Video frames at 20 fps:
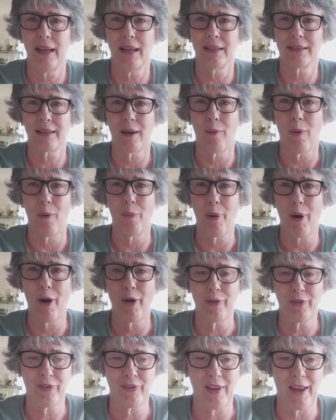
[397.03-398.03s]
So I'll
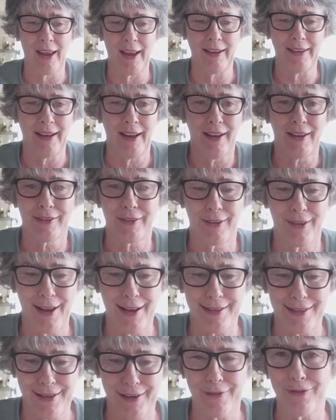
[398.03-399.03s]
post that. So
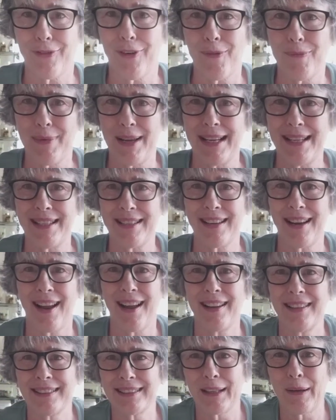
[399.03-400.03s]
that's it from me
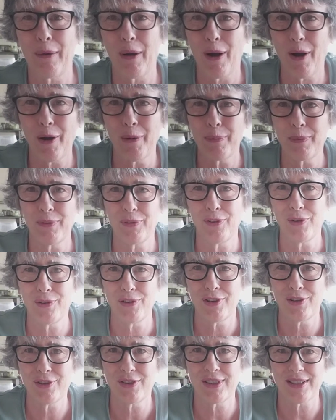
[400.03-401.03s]
today. So I hope if you're
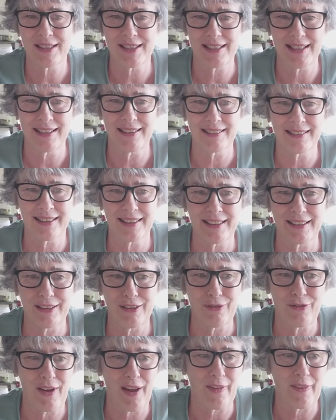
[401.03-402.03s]
new to stenciling,
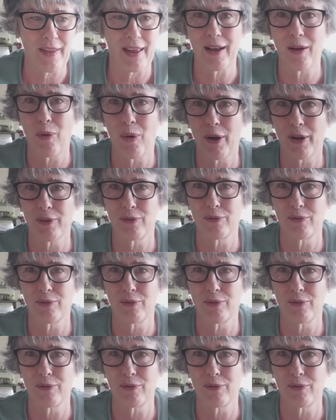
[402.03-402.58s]
you found that quite